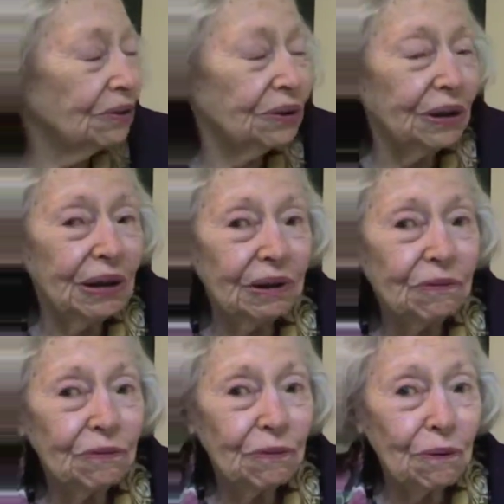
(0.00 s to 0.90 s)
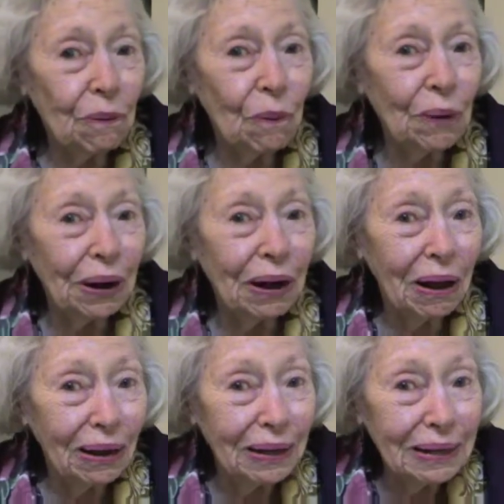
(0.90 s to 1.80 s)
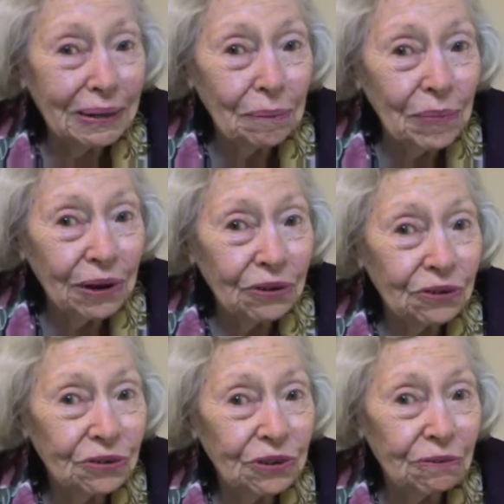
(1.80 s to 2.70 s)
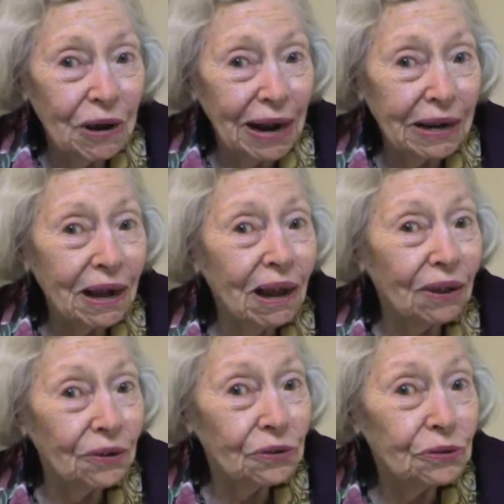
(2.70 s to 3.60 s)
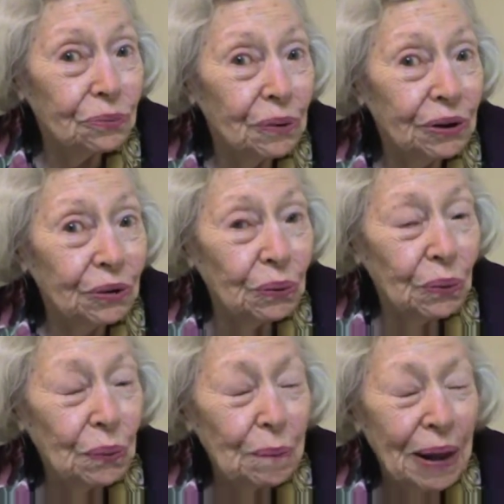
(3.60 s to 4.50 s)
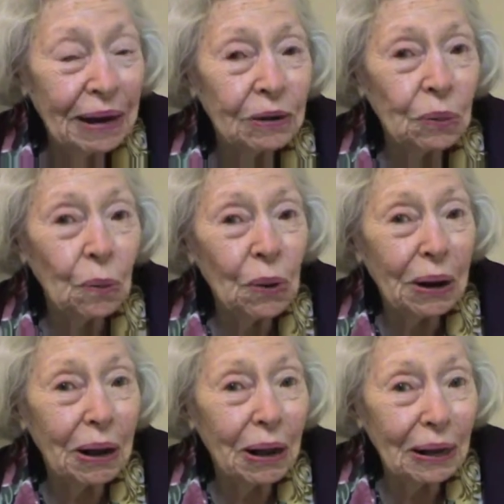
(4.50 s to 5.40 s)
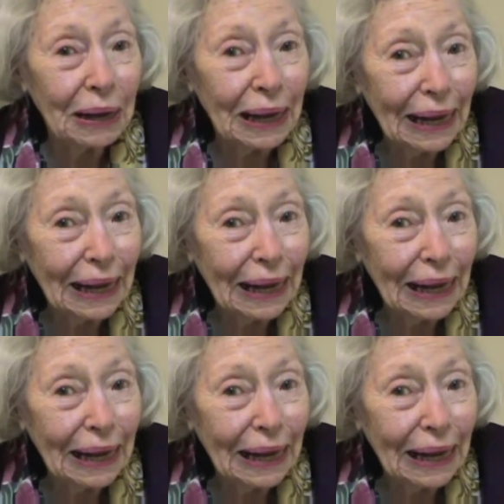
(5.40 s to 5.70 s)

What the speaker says: you need for a watercolor to mix the right colors when you paint the watercolor.